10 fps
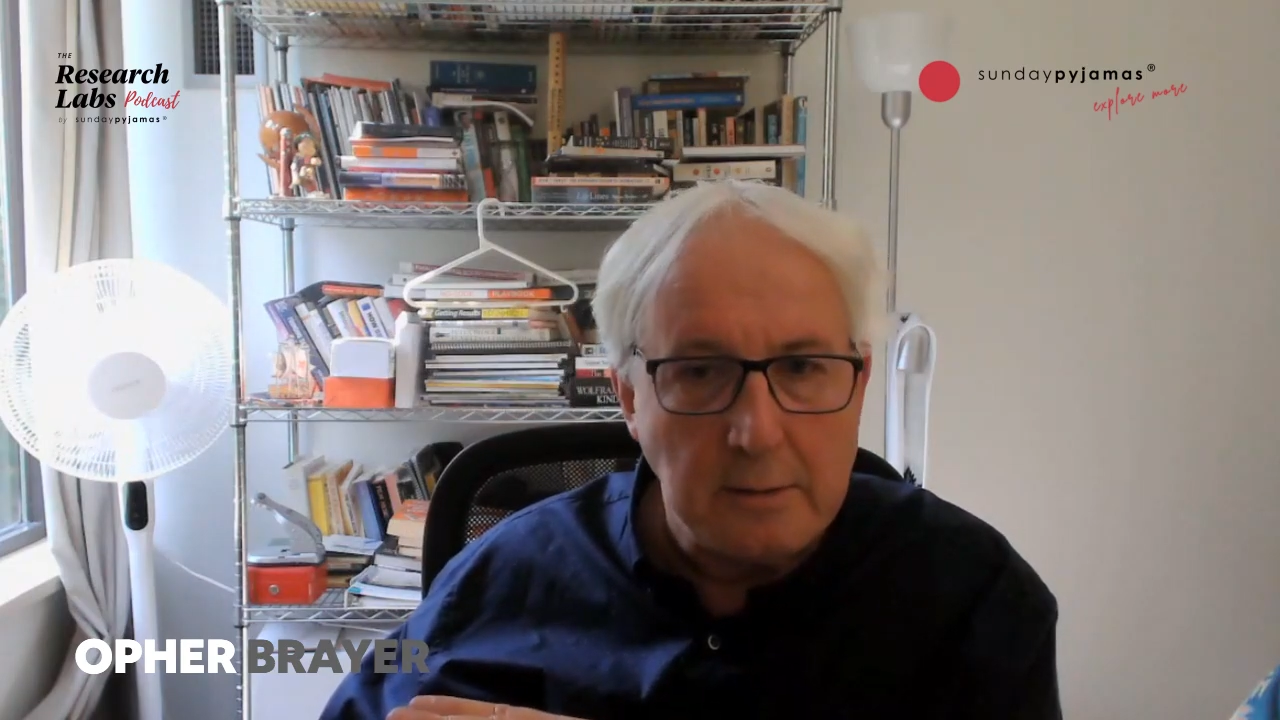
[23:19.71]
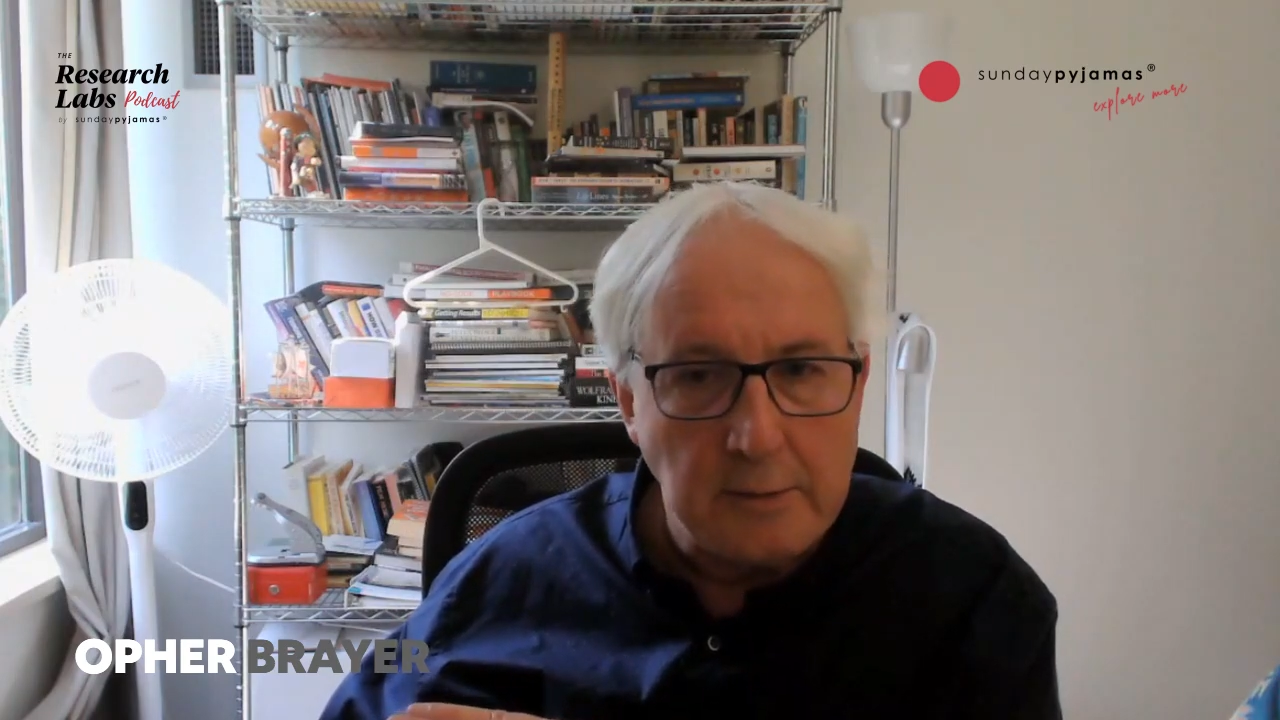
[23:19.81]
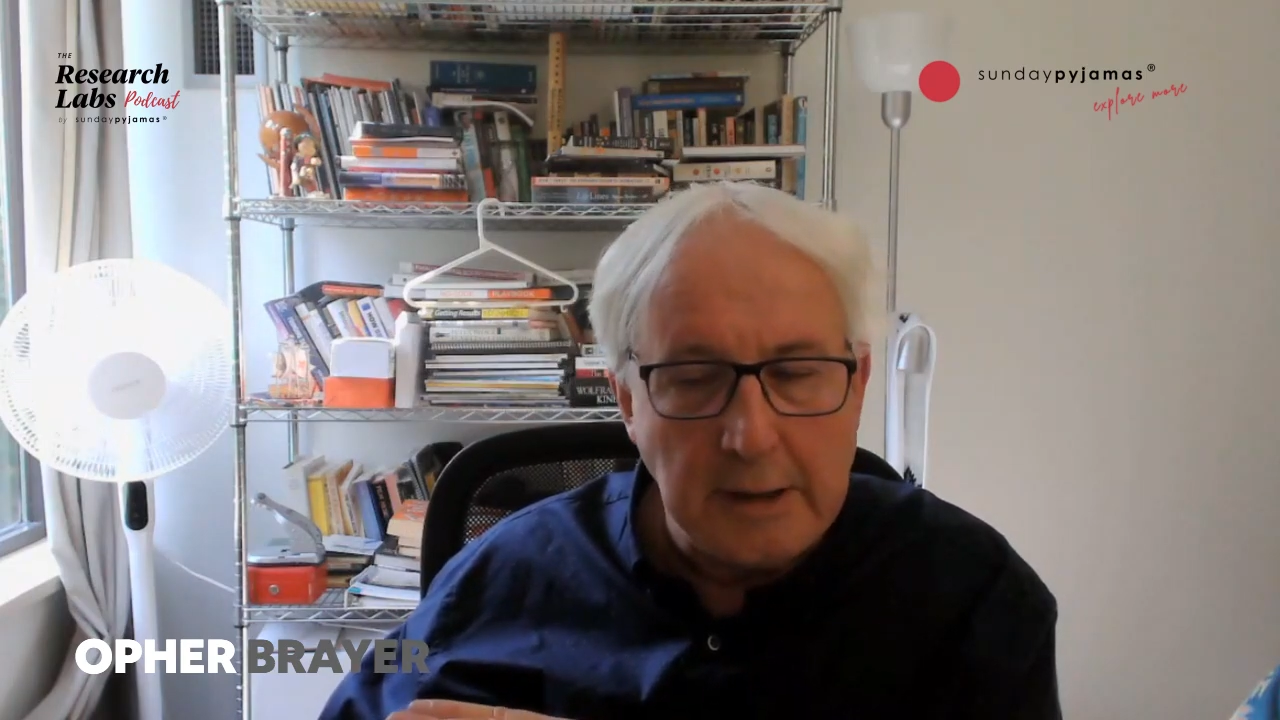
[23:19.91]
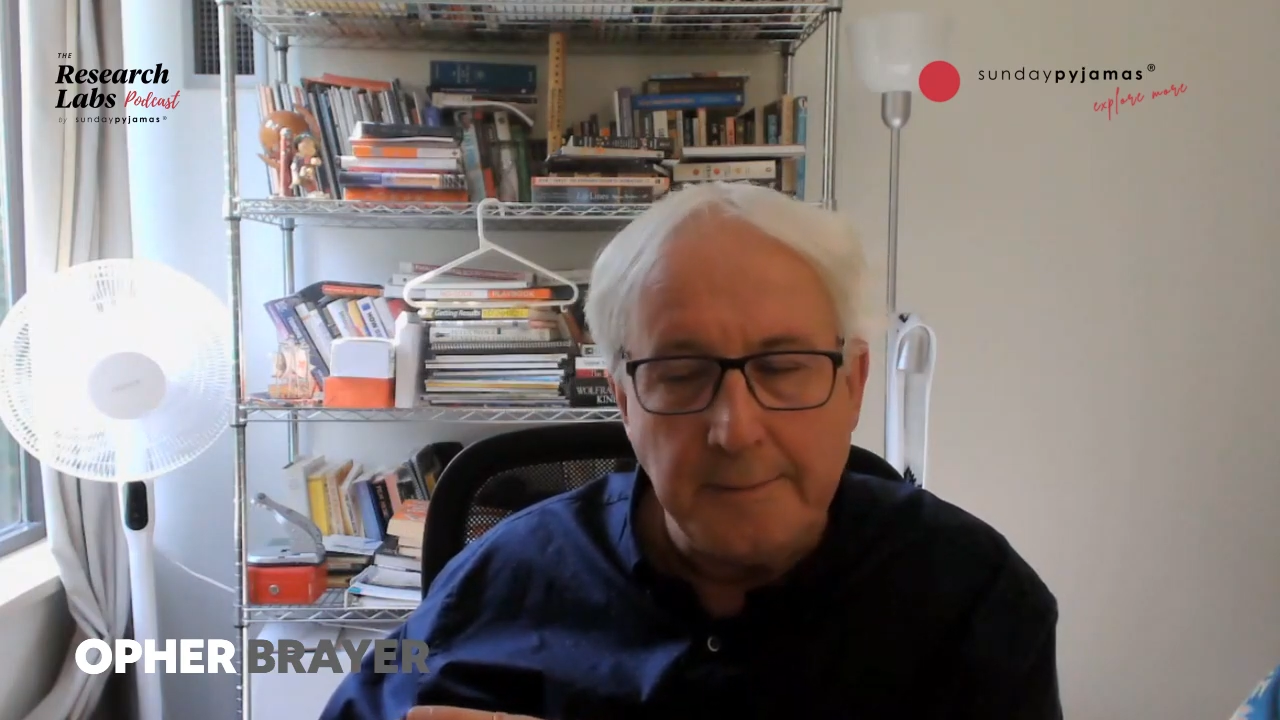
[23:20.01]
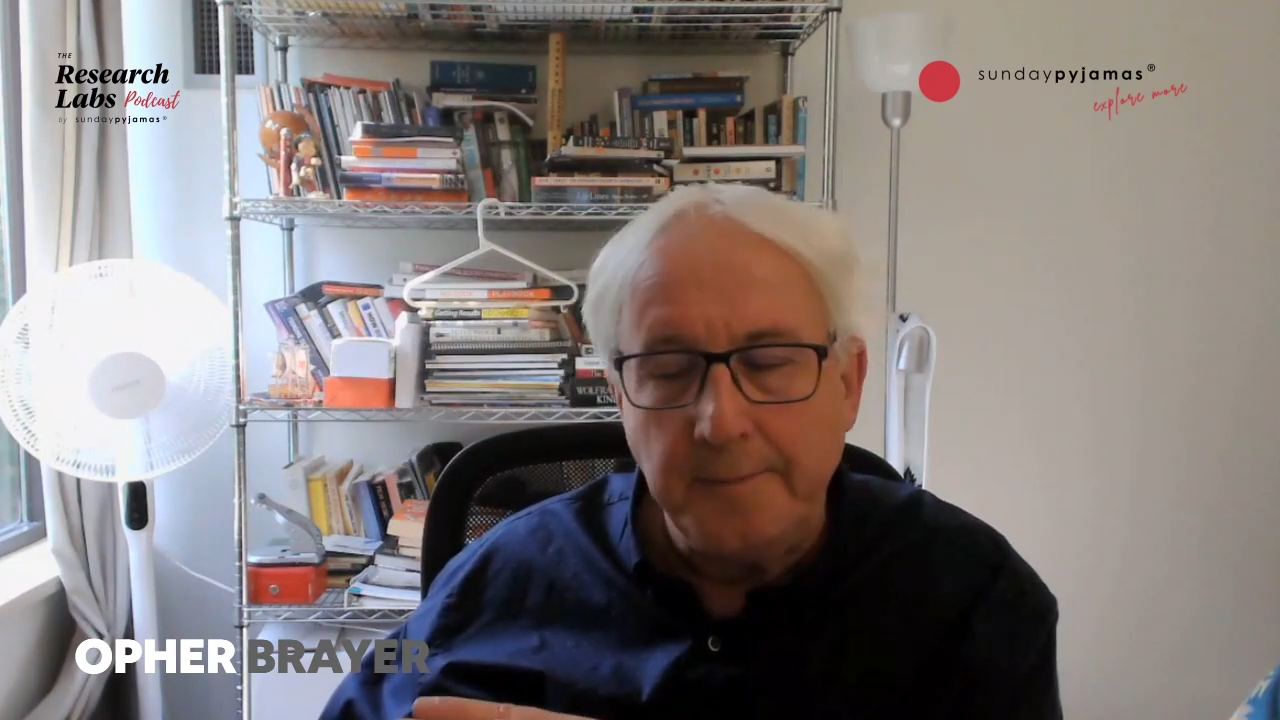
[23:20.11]

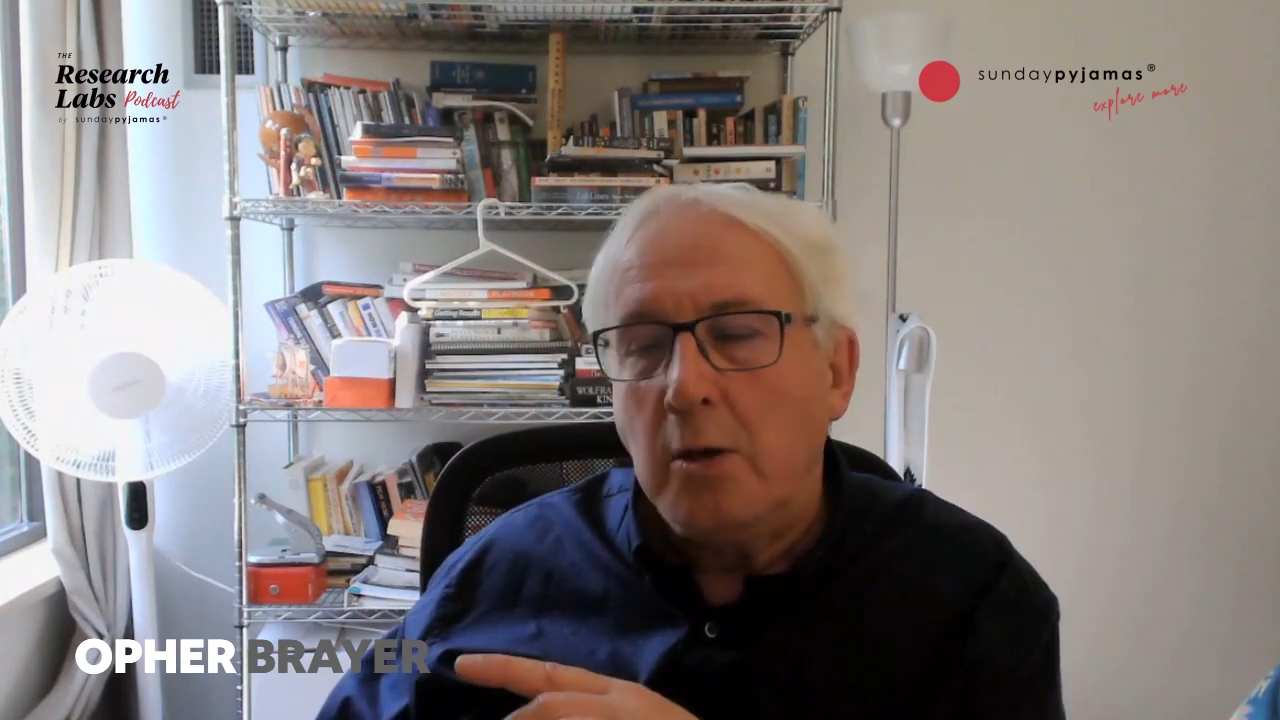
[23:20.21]
right?